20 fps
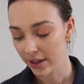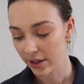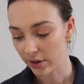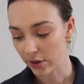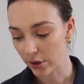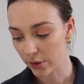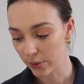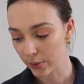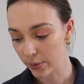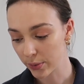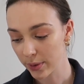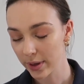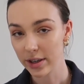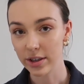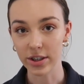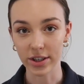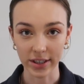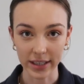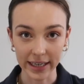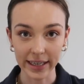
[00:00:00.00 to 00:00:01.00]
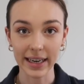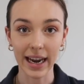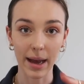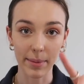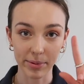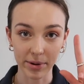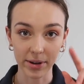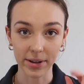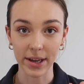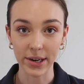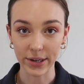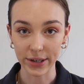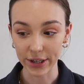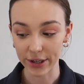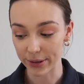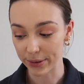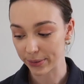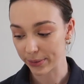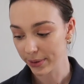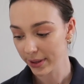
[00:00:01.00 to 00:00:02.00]
U, just like capital letter
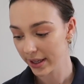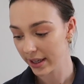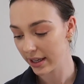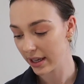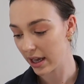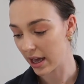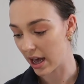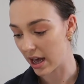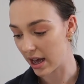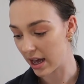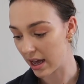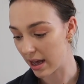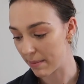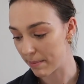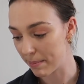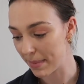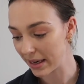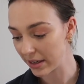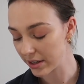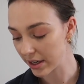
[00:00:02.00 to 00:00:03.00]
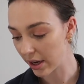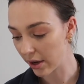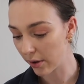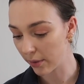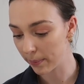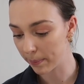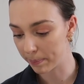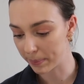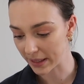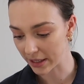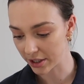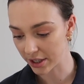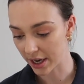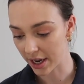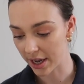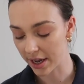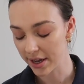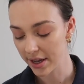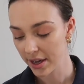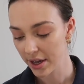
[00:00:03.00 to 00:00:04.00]
U, Minto,
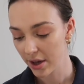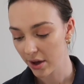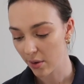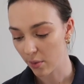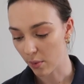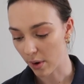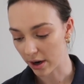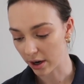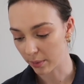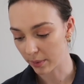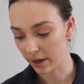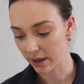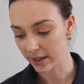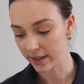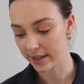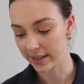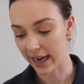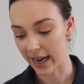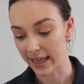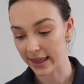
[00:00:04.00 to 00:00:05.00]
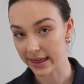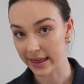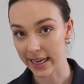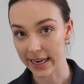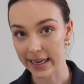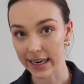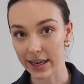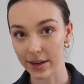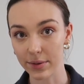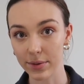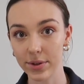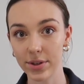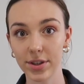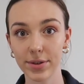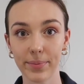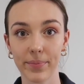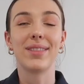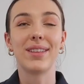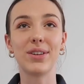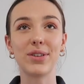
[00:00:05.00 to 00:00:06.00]
Bisha, Waterworks, and
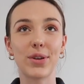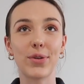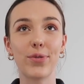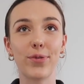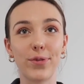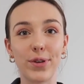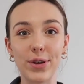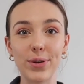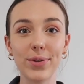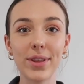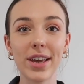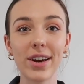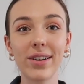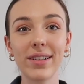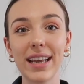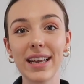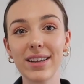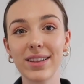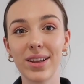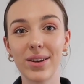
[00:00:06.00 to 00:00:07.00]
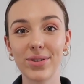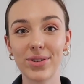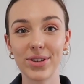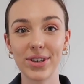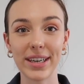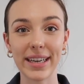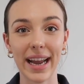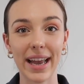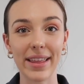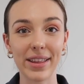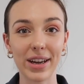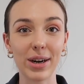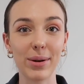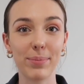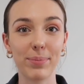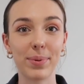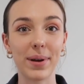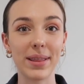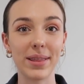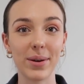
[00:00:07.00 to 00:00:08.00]
Lighthouse. There's a few that are like closer together,
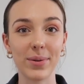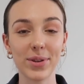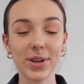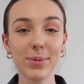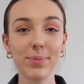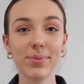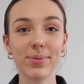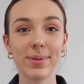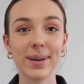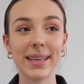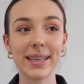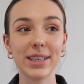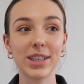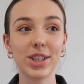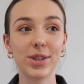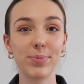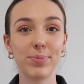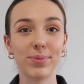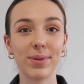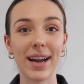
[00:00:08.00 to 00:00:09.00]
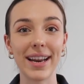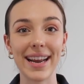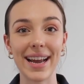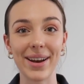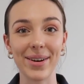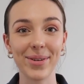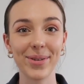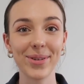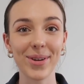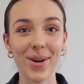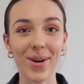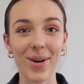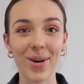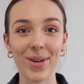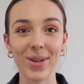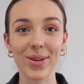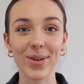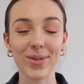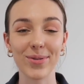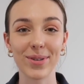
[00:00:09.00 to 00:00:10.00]
but those are pretty spread out
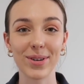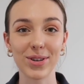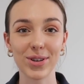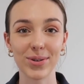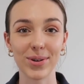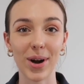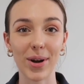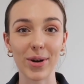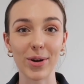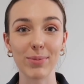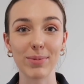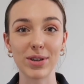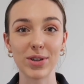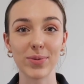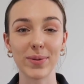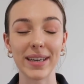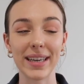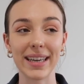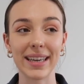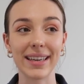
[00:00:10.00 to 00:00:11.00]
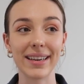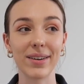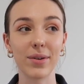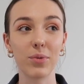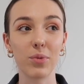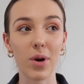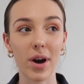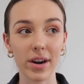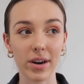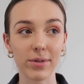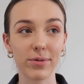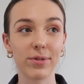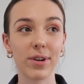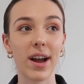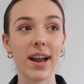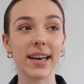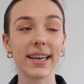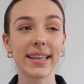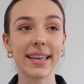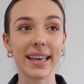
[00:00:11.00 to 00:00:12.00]
all over Toronto between
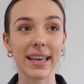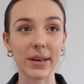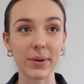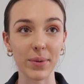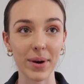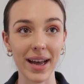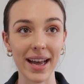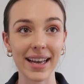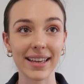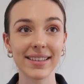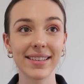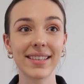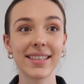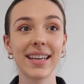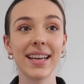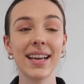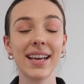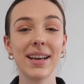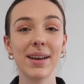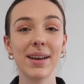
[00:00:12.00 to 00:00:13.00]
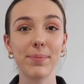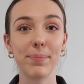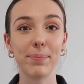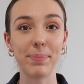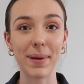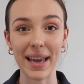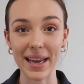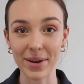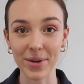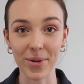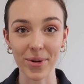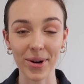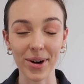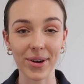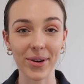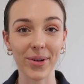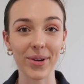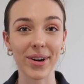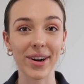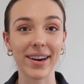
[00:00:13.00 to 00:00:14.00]
Waterfront, King West, Bay
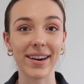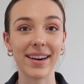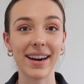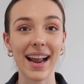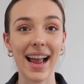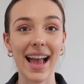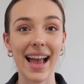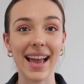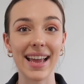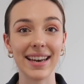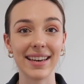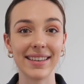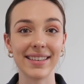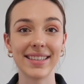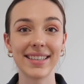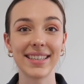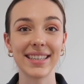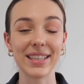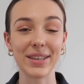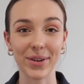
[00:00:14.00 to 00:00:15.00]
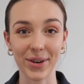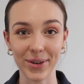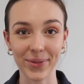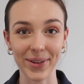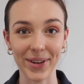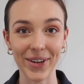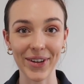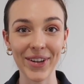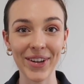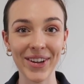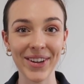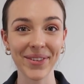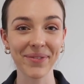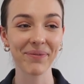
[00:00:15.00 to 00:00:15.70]
Corridor, and Yorkville.